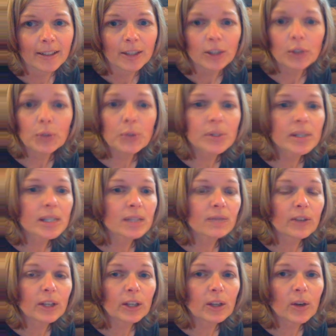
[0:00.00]
Use this
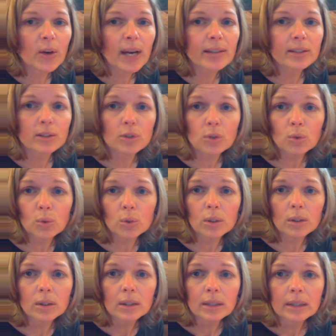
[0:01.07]
video as a
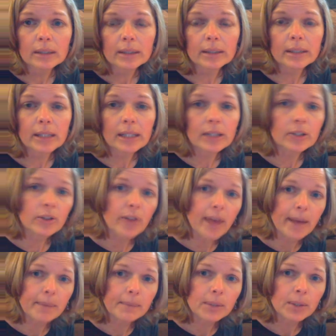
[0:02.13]
tool to teach
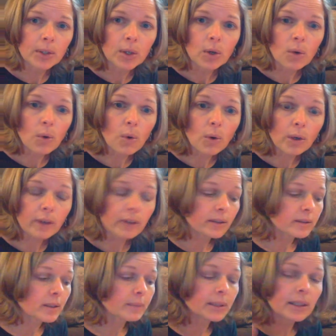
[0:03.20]
them or
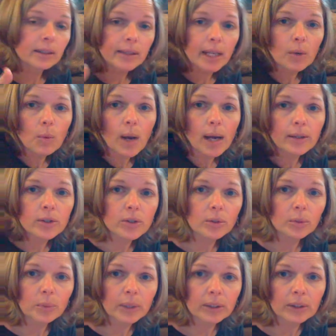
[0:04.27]
something that they watch
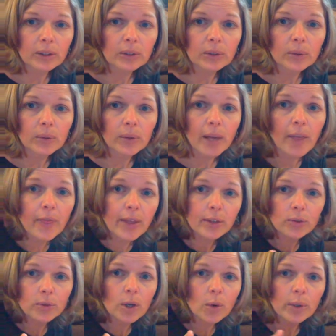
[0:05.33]
with you and then
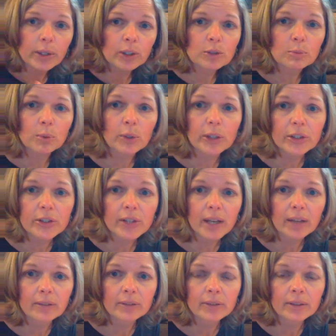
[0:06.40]
you go and explore yourself.